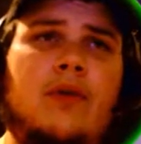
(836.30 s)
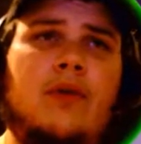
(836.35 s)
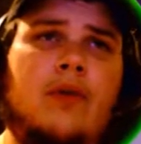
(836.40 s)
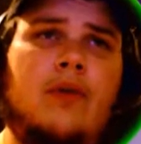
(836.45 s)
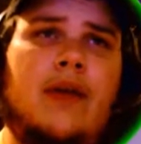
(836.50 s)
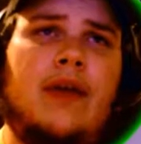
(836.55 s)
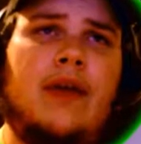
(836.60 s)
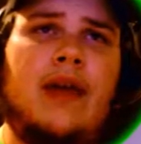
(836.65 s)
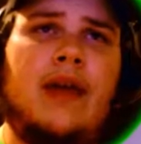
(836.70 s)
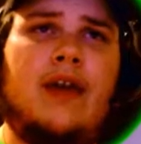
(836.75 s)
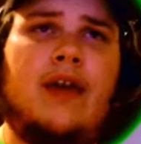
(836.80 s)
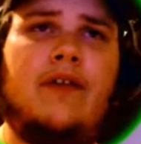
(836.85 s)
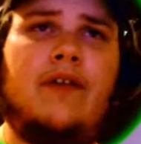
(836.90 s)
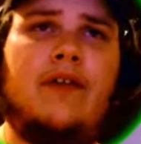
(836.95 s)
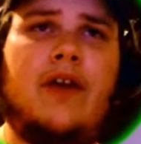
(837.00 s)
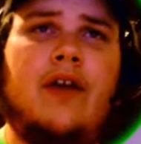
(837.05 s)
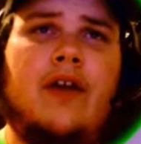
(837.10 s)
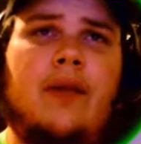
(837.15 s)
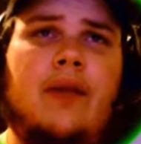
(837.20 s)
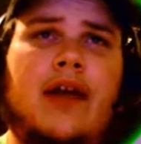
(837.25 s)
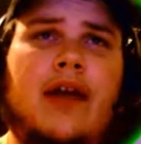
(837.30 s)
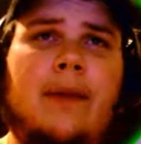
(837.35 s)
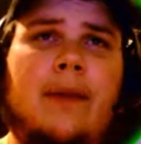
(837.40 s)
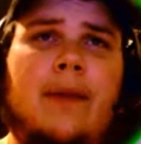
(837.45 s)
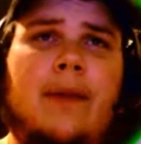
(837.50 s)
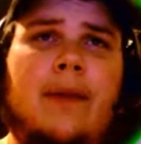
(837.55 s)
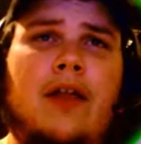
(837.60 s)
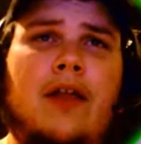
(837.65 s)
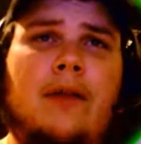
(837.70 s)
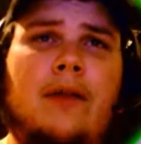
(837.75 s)
we got over here. We got a
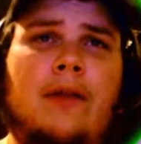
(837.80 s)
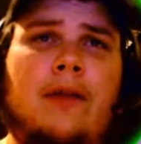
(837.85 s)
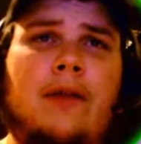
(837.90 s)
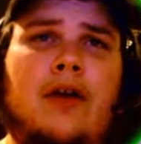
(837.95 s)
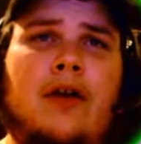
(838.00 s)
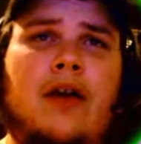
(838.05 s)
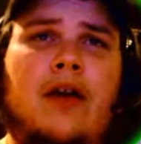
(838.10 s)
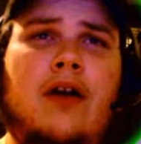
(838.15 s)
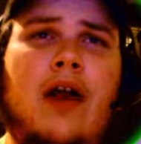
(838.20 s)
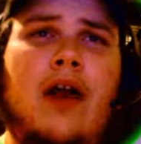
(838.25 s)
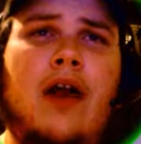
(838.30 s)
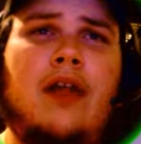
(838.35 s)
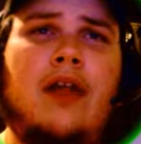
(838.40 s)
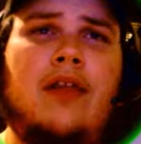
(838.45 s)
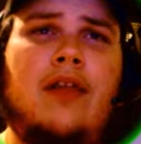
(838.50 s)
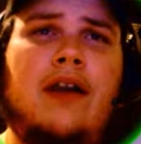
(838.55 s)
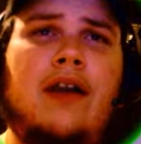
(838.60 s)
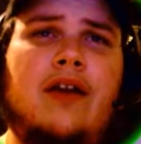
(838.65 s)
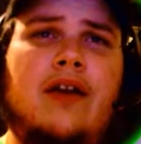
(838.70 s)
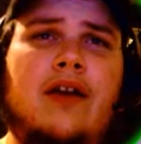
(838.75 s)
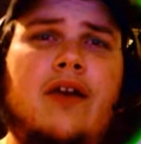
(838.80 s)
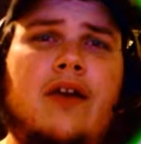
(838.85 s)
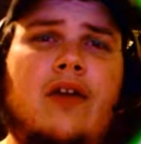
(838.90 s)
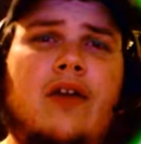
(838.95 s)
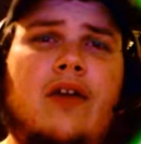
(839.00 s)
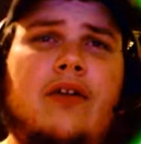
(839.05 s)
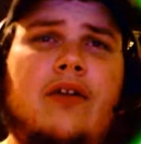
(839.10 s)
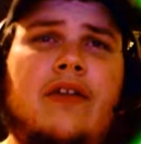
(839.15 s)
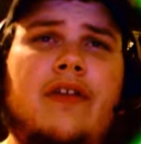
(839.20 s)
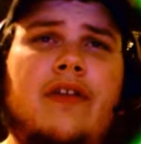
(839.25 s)
Pelipper,
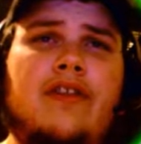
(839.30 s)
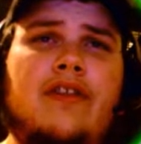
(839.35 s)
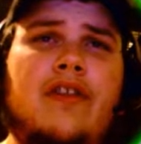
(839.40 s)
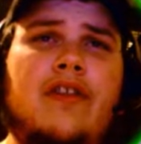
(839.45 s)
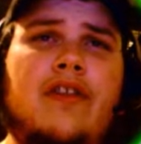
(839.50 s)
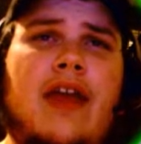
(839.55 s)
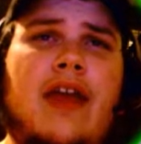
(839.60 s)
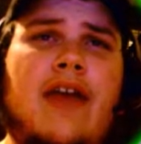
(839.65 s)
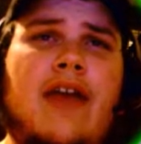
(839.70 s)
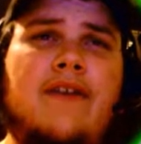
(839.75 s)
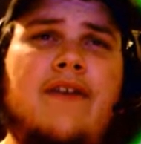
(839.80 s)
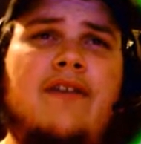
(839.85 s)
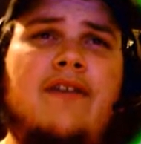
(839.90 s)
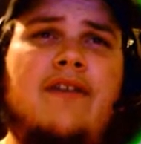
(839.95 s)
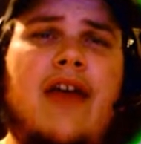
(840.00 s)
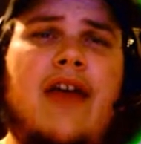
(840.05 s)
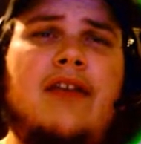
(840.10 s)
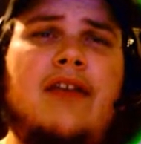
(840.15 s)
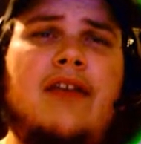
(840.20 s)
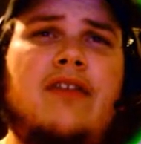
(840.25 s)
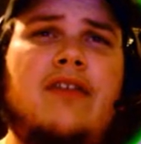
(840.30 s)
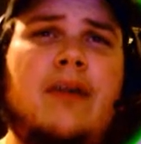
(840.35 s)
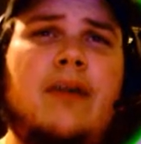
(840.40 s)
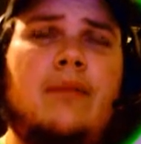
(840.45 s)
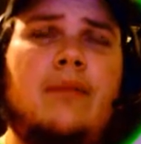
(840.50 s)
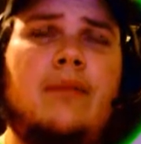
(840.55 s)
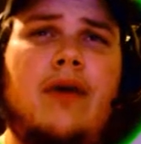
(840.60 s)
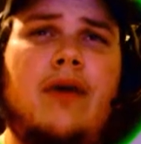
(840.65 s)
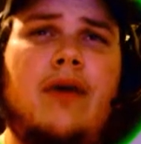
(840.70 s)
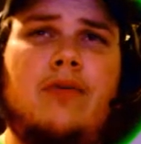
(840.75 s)
Ludicolo. This is a heavy rain team,
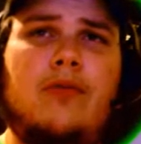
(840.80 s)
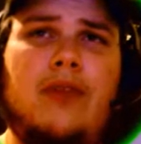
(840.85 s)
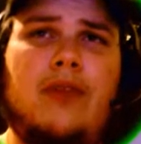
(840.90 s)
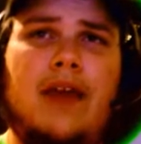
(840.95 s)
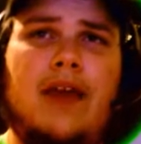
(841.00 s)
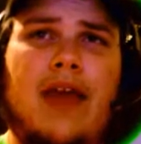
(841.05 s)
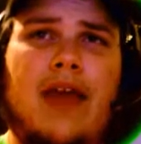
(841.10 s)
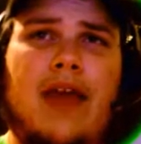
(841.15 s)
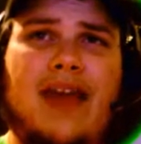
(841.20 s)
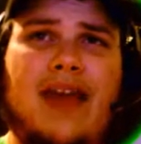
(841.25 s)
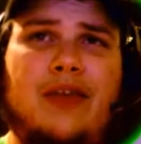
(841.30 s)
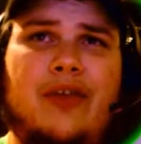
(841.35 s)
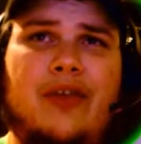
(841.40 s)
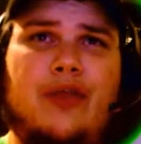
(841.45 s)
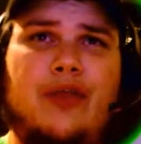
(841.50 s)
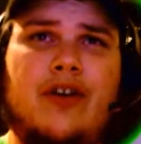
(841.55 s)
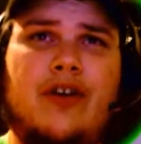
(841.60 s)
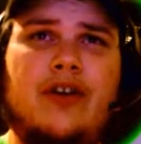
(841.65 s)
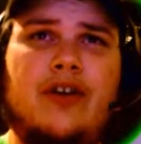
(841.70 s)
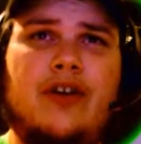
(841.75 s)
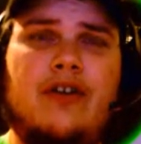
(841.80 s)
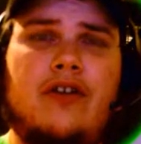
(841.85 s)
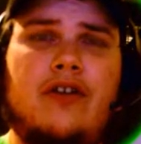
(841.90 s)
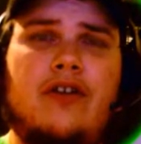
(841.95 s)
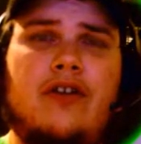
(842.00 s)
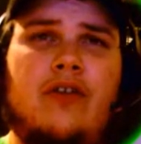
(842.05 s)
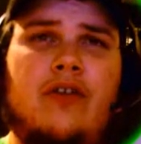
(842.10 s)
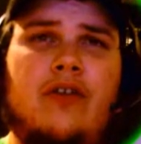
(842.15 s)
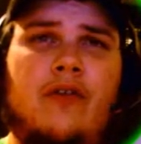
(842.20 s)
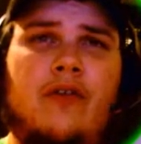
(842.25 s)
probably a Thunder
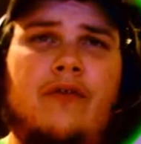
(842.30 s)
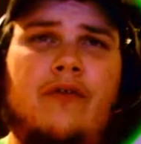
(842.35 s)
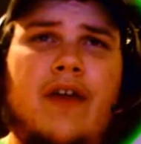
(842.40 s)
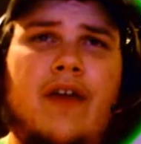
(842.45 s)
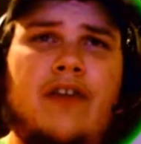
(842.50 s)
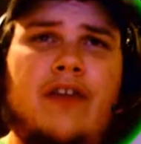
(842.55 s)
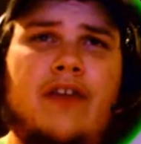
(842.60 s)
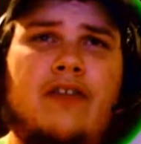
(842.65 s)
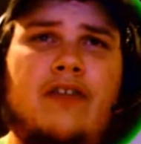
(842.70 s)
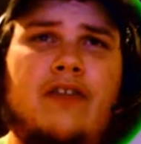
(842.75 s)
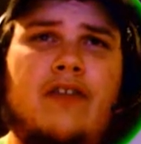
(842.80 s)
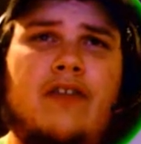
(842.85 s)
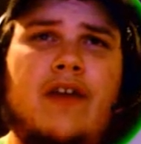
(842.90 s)
Assault Vest,